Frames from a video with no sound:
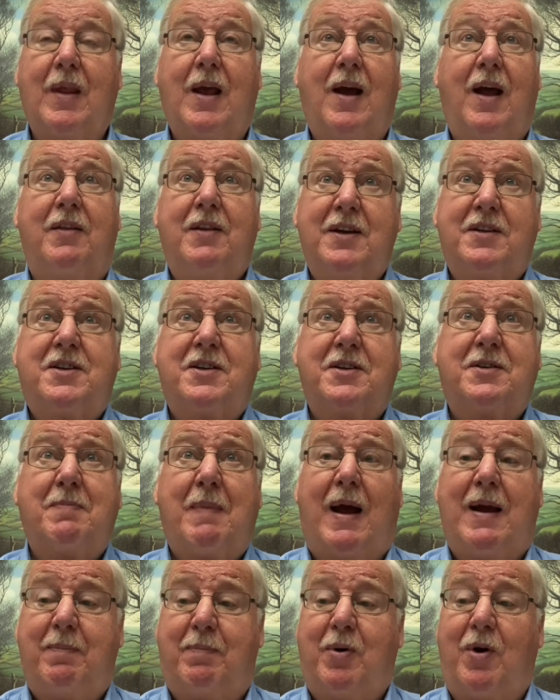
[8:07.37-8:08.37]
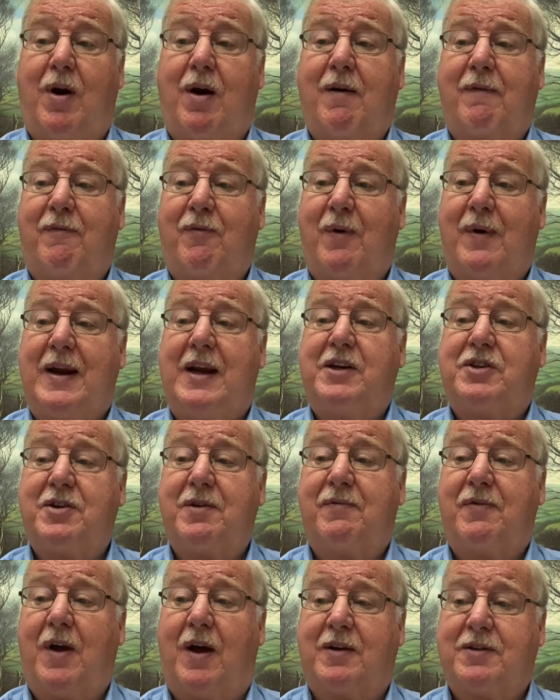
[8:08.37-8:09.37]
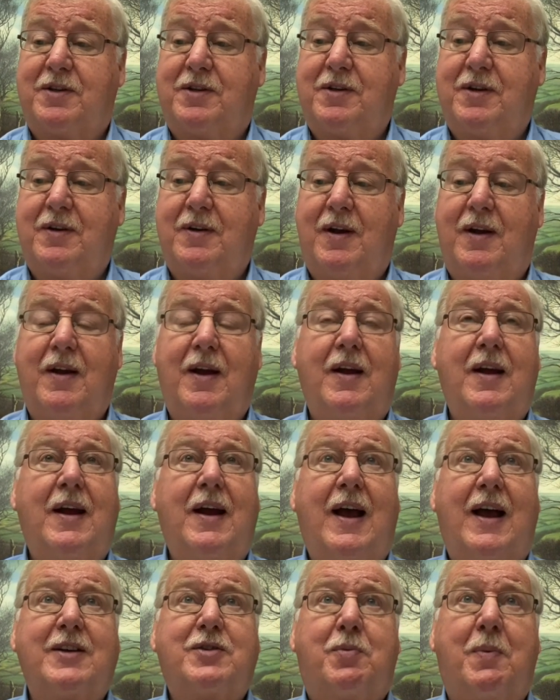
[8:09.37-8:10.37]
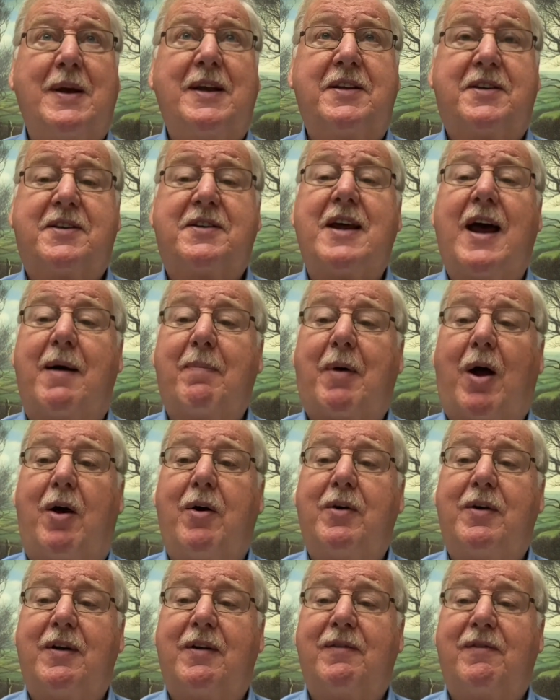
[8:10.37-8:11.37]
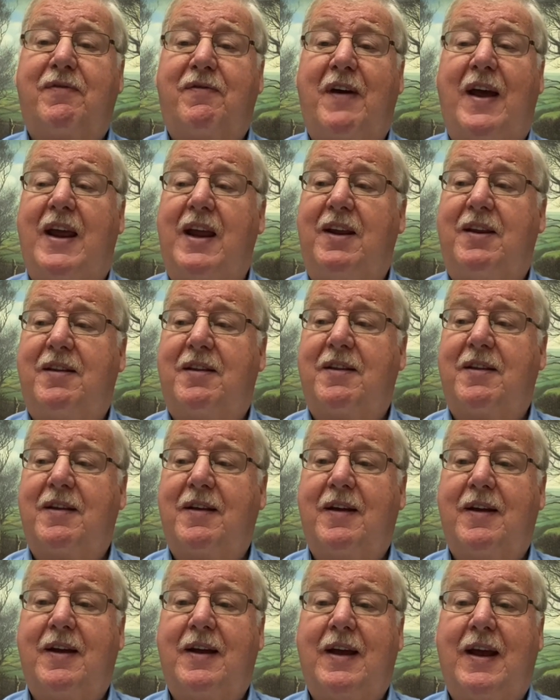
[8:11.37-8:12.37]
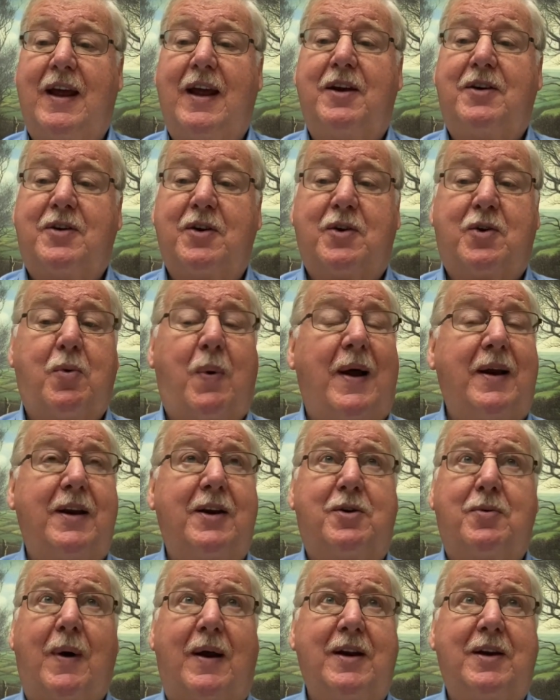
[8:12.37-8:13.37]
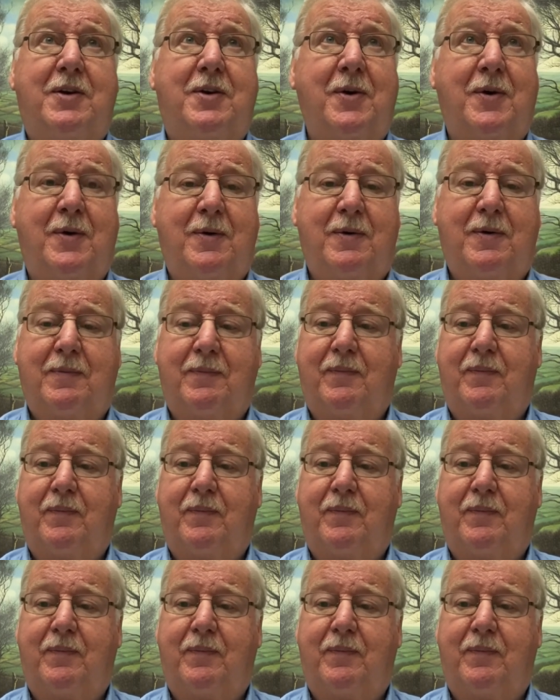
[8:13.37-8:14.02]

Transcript: And this is my prayer for each of us as we step out in faith into 2022.